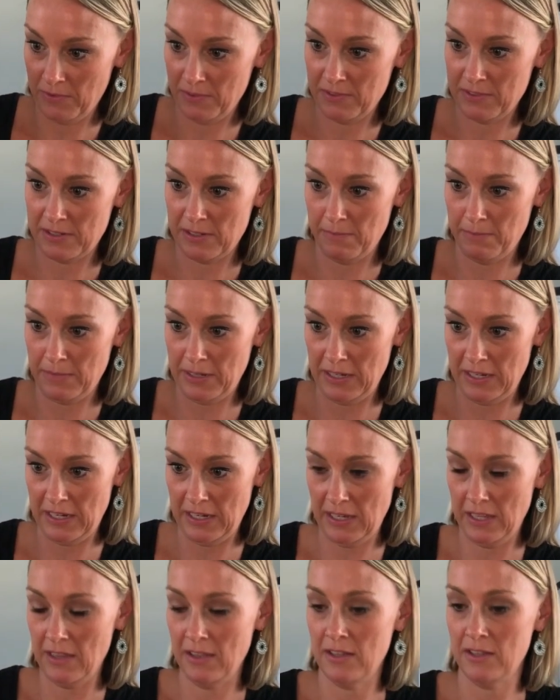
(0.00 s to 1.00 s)

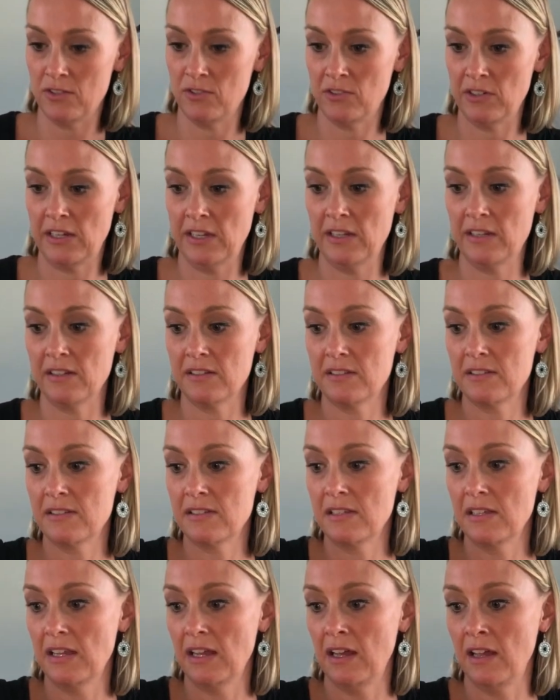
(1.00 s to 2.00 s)
Somebody that drinks
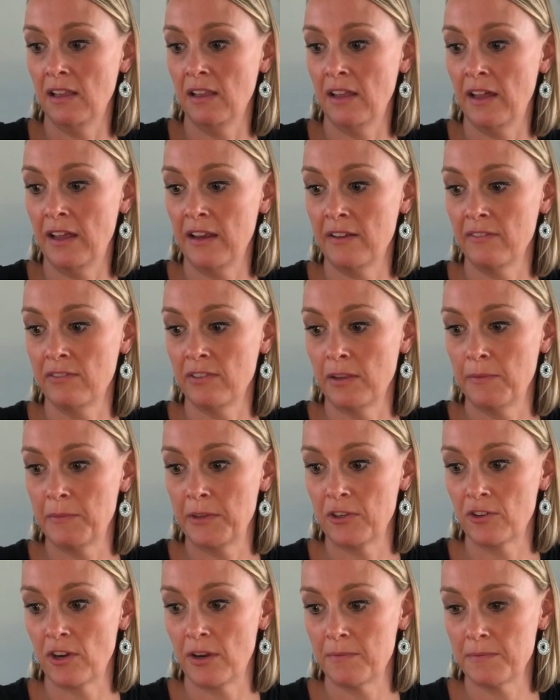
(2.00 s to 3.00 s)
a lot of
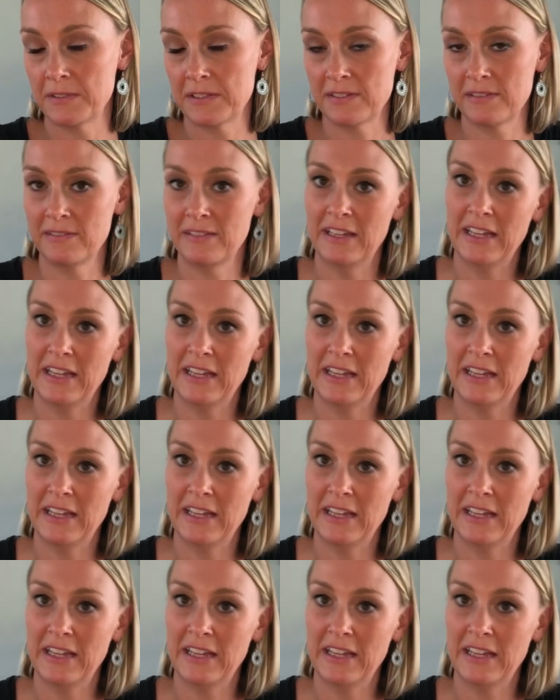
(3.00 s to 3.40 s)
lemon drops.